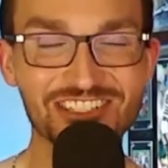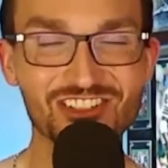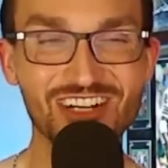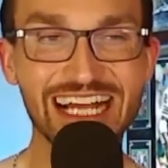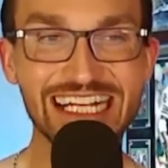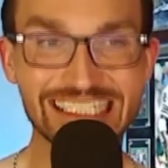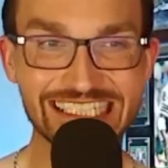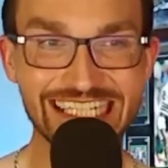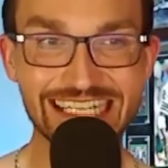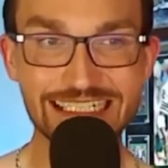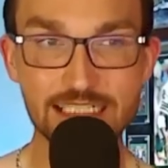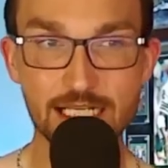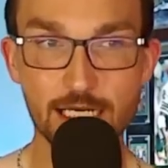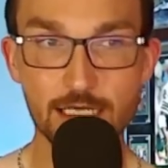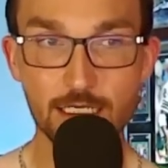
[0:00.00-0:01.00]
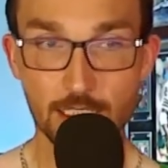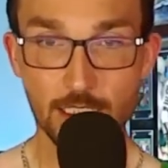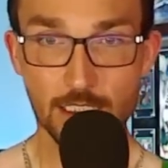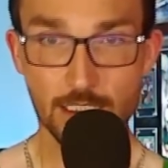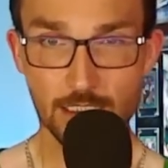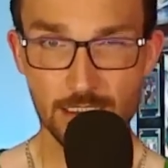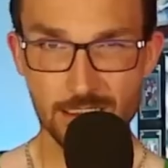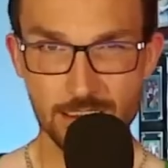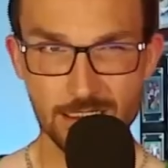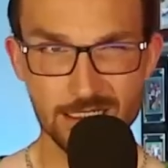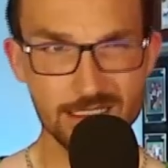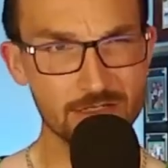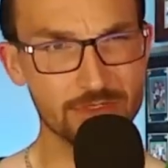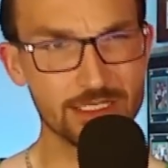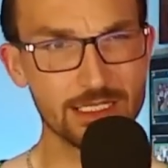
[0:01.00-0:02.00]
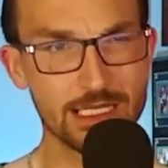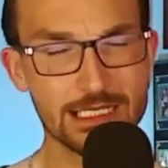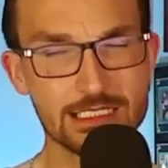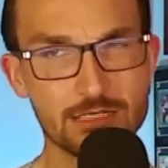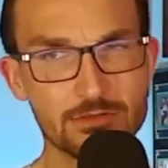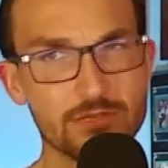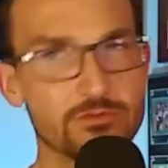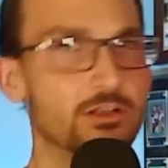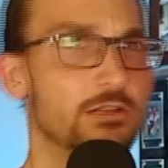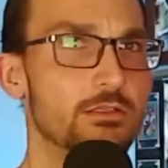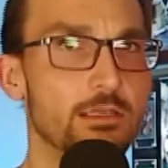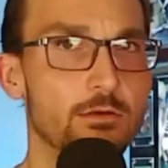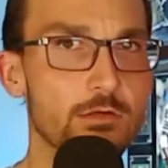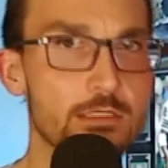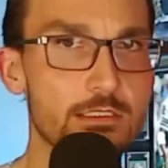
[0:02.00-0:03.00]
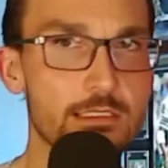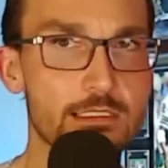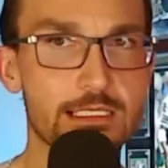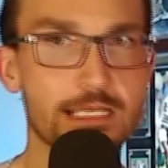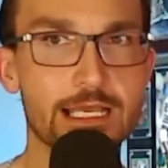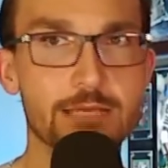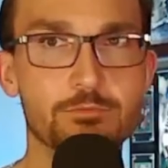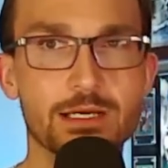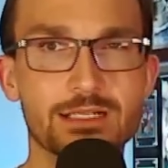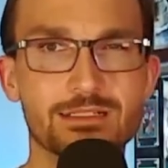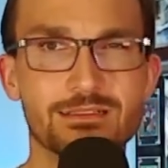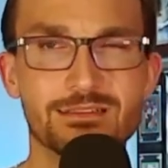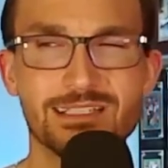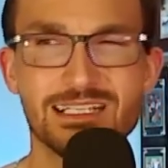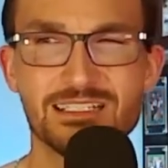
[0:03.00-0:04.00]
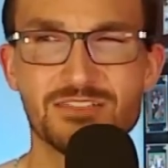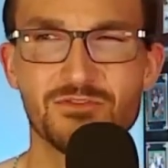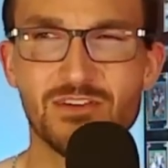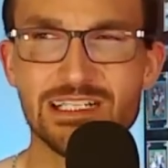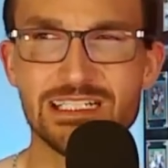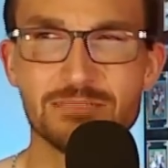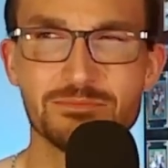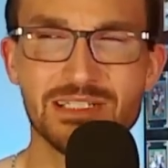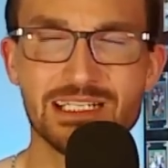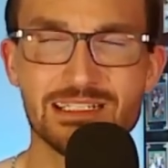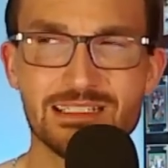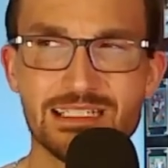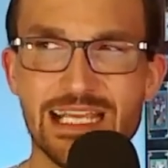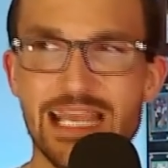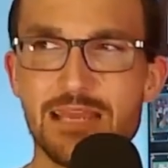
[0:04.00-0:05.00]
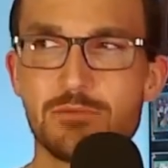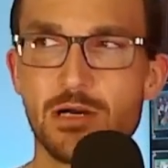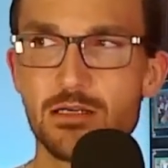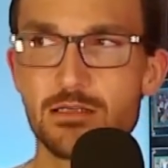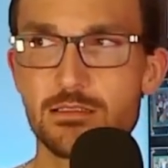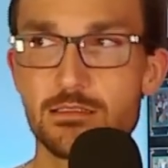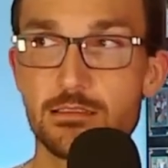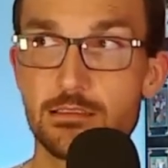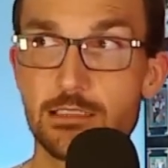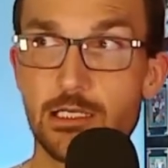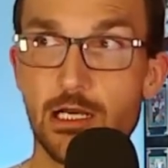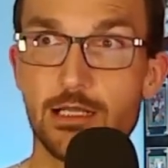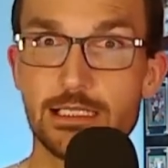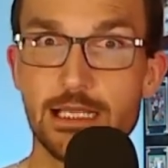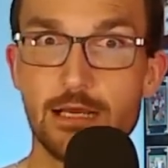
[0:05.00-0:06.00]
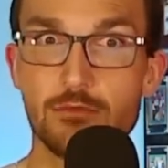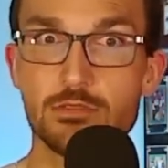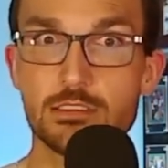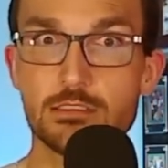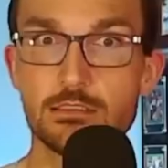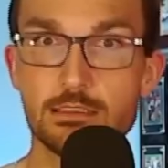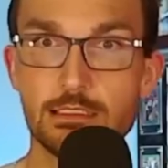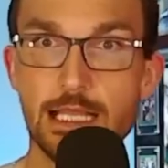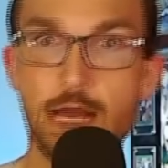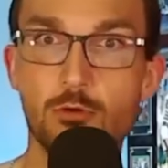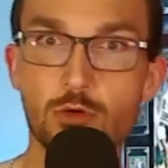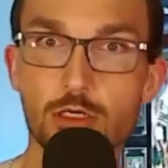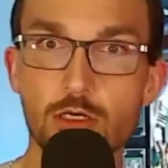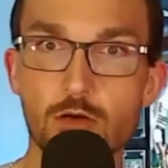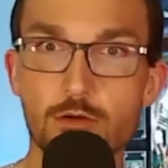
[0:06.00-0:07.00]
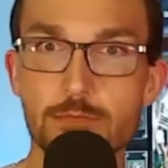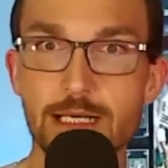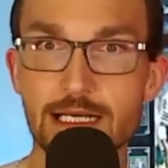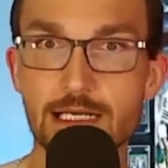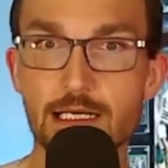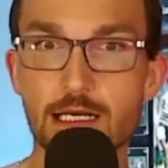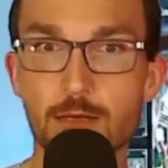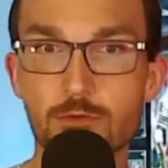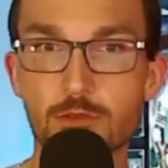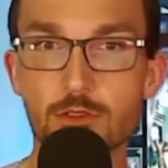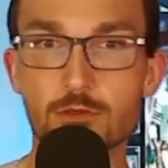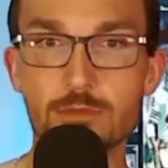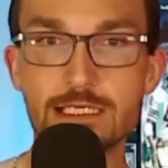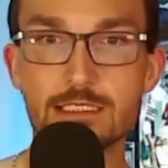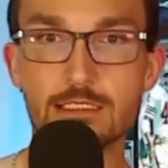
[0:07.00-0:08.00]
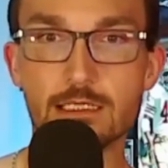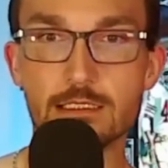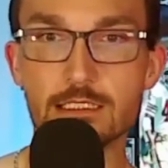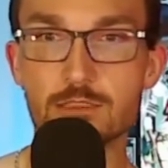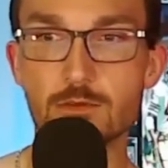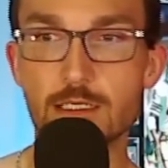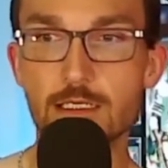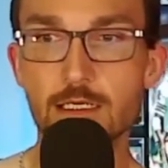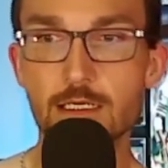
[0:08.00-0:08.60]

agenda. I didn't realize how difficult that was to say, but that's funny because gay bars, God, that was, now we're going back a couple of weeks on this one.